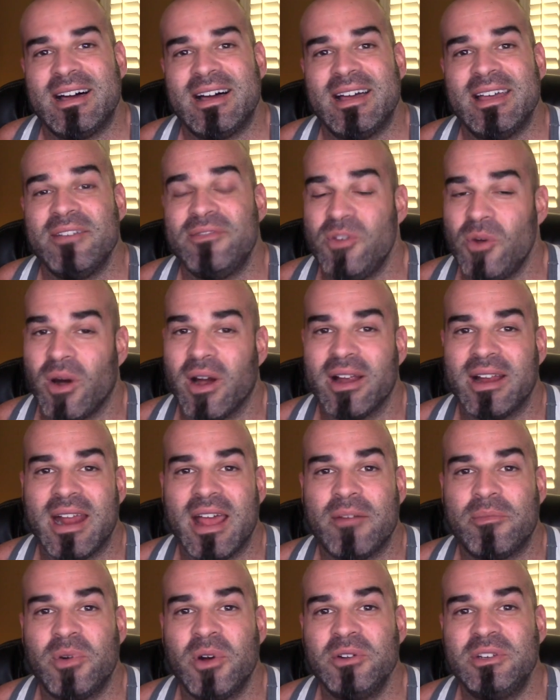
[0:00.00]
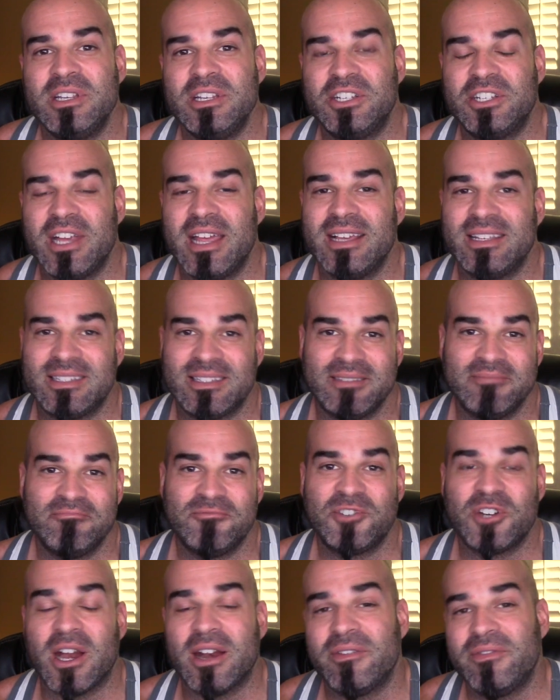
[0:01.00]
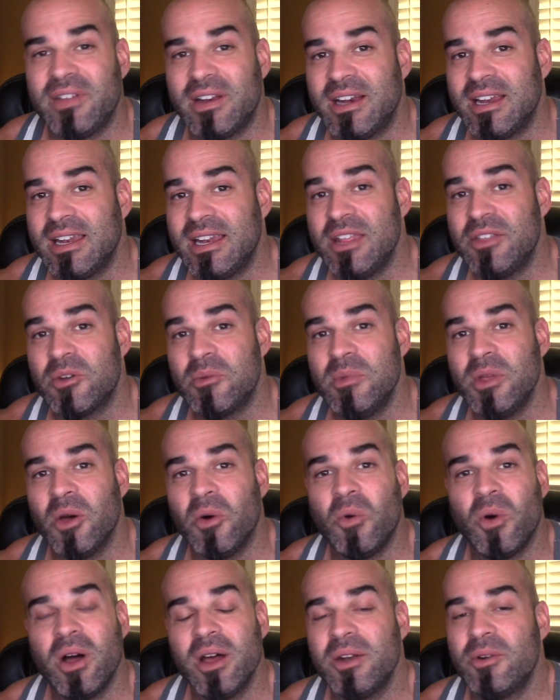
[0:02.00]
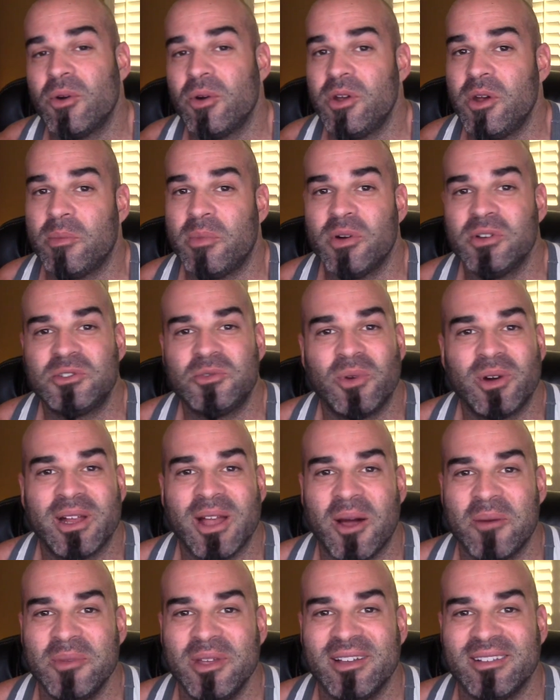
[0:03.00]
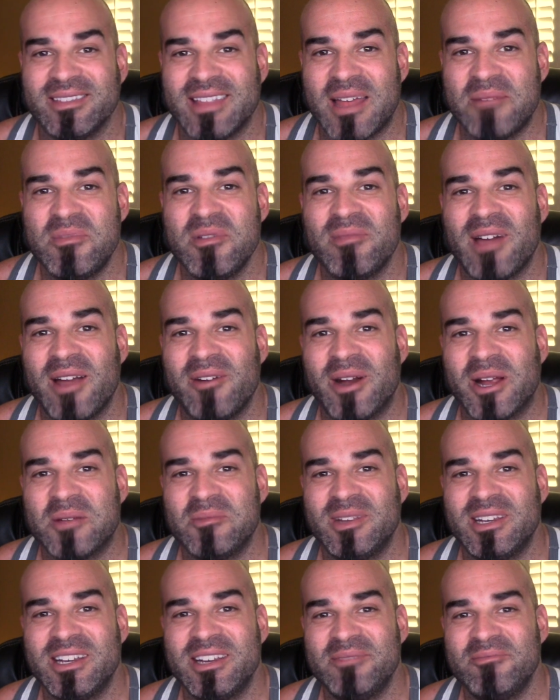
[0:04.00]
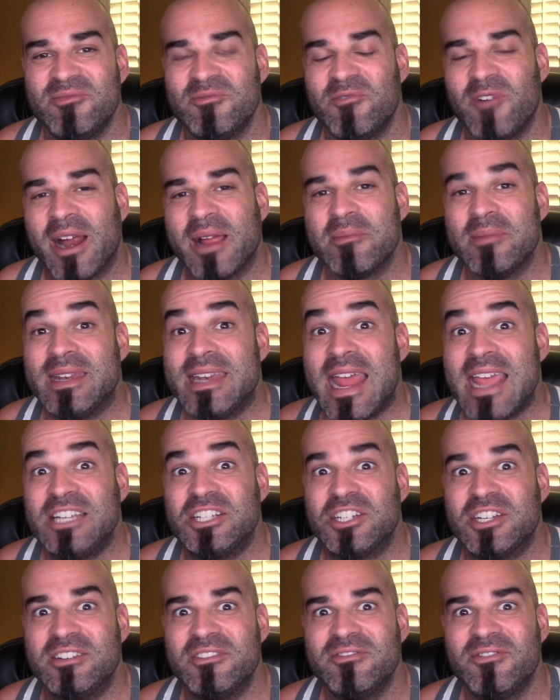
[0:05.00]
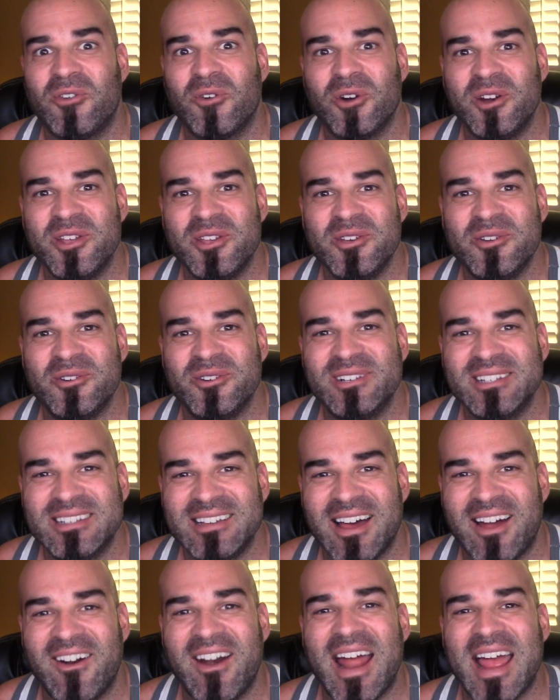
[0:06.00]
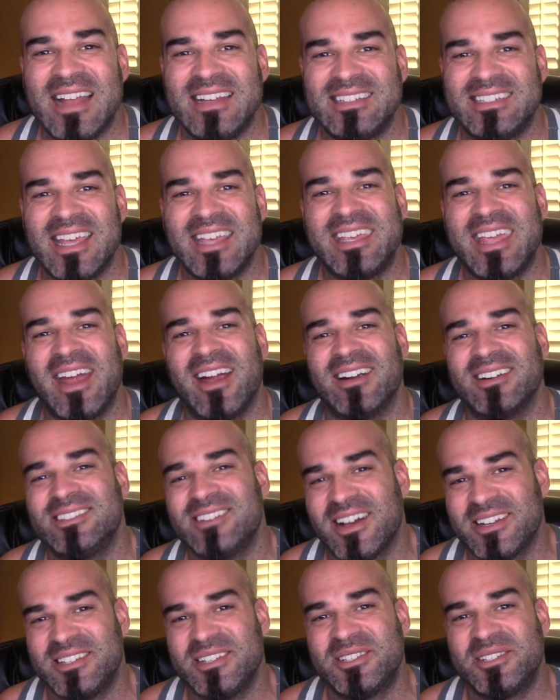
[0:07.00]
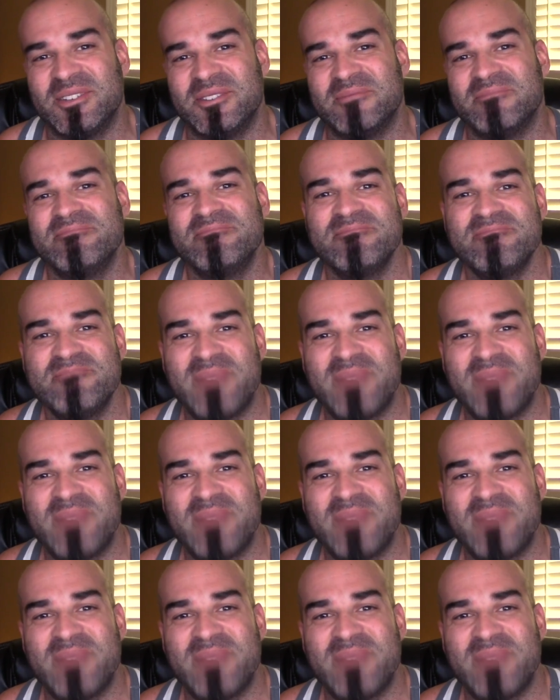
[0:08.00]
If you are gonna have protein shakes, try to fit it in either meal 1 or your post-workout meal. That'd be my recommendation for you. All right, take care, talk to you soon.